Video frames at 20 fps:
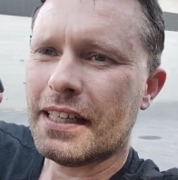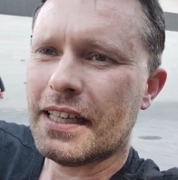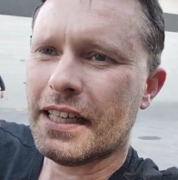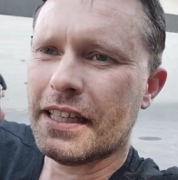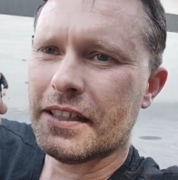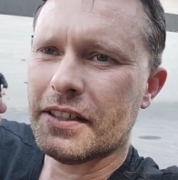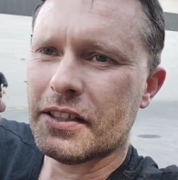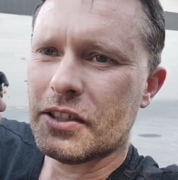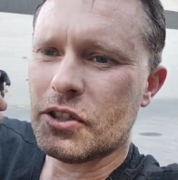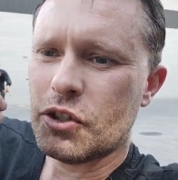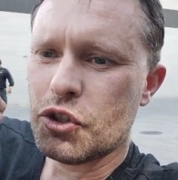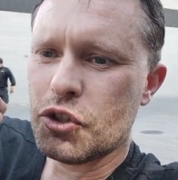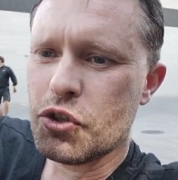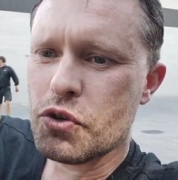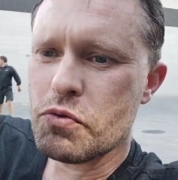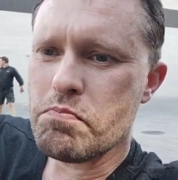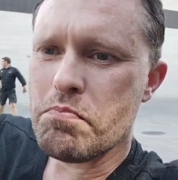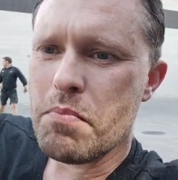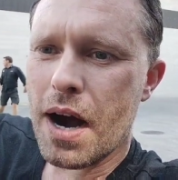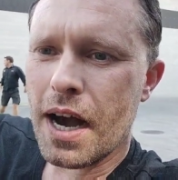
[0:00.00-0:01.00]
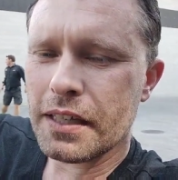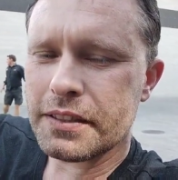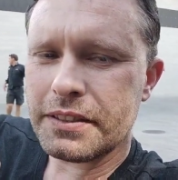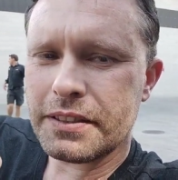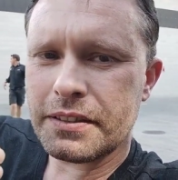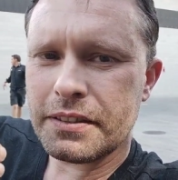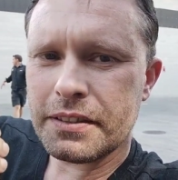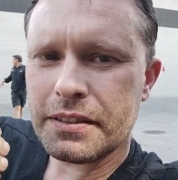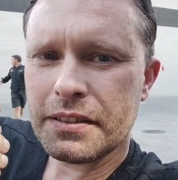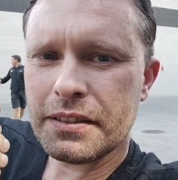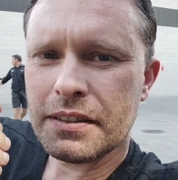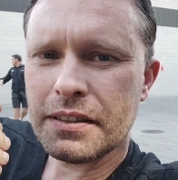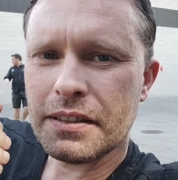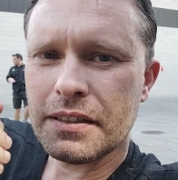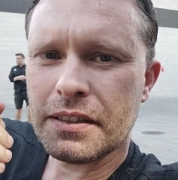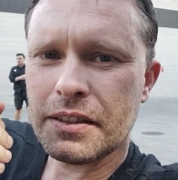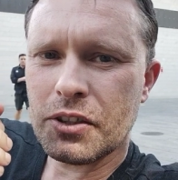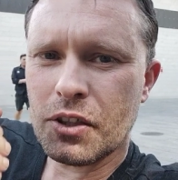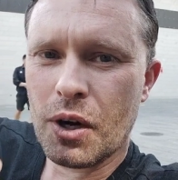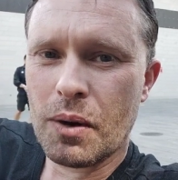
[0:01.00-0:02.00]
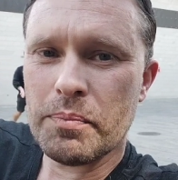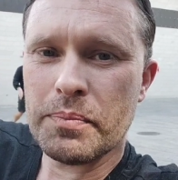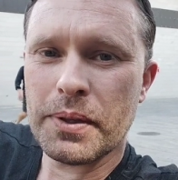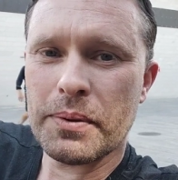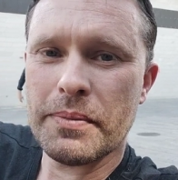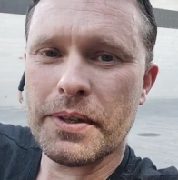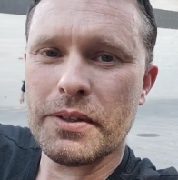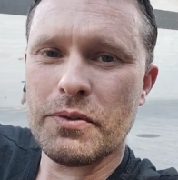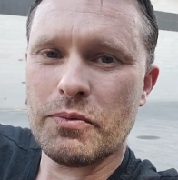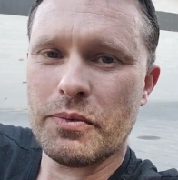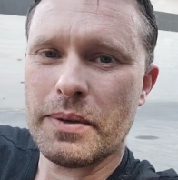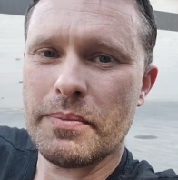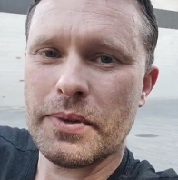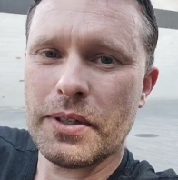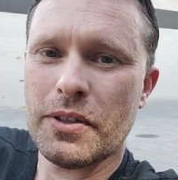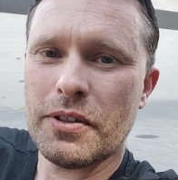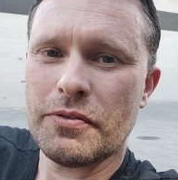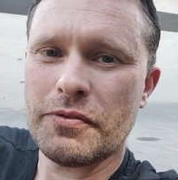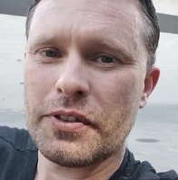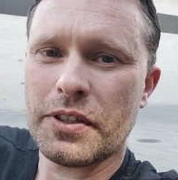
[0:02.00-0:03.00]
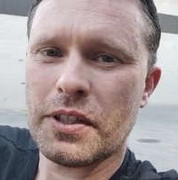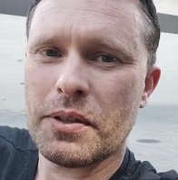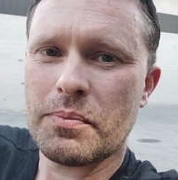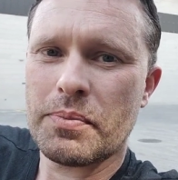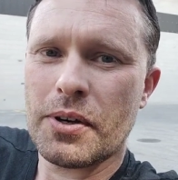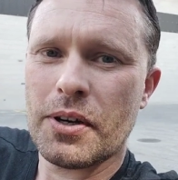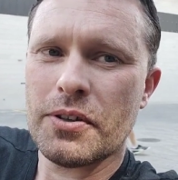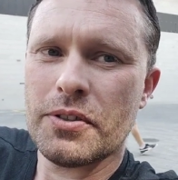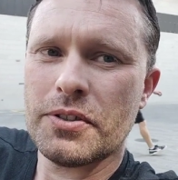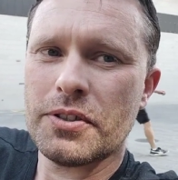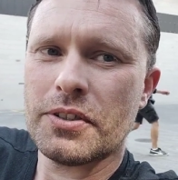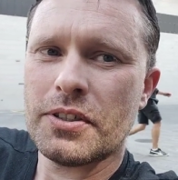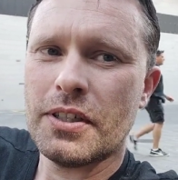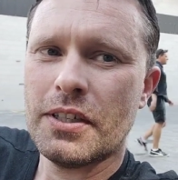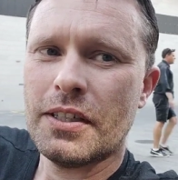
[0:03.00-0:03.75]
in you must compliment women off the approach.